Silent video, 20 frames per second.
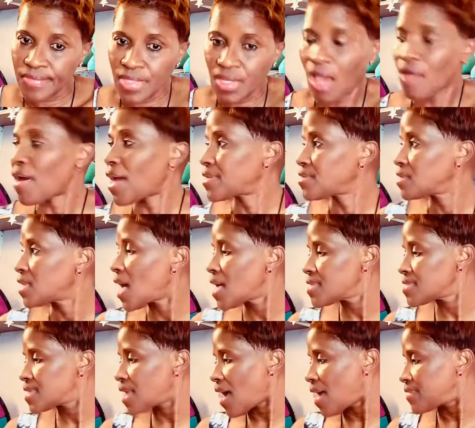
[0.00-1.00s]
all right so
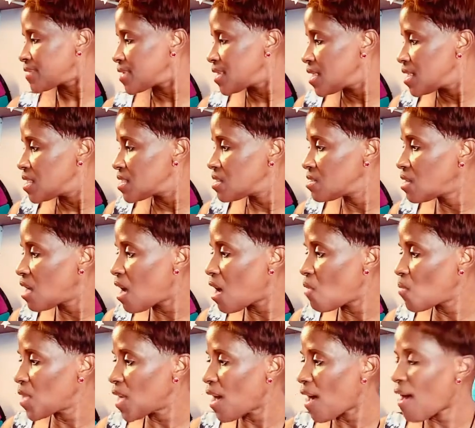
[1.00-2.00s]
that's that so now
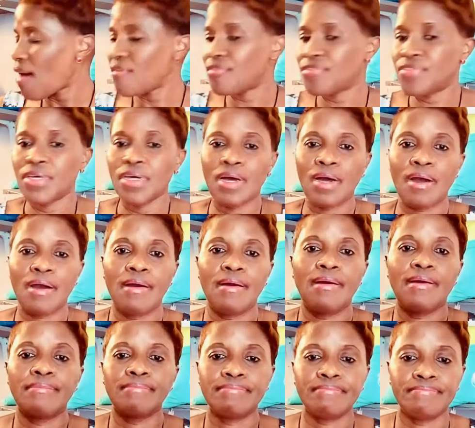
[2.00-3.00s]
we have the
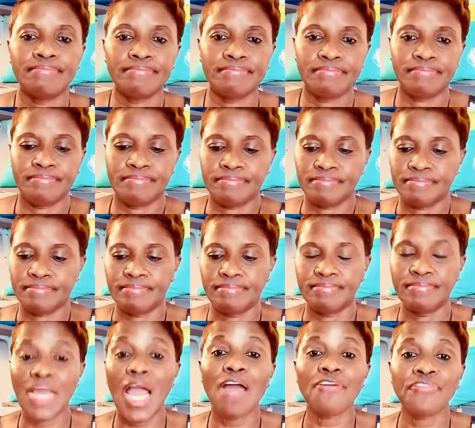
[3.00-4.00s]
um
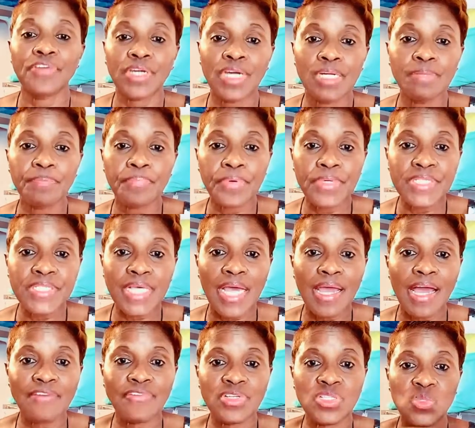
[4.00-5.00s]
african prints i
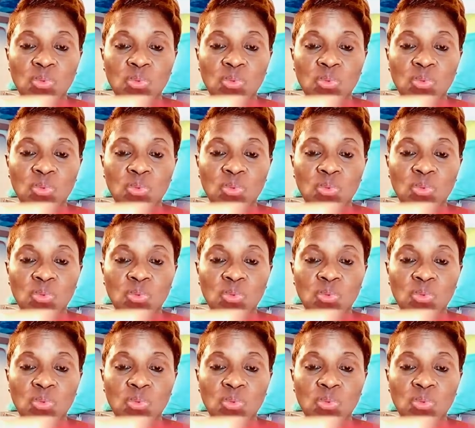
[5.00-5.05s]
have as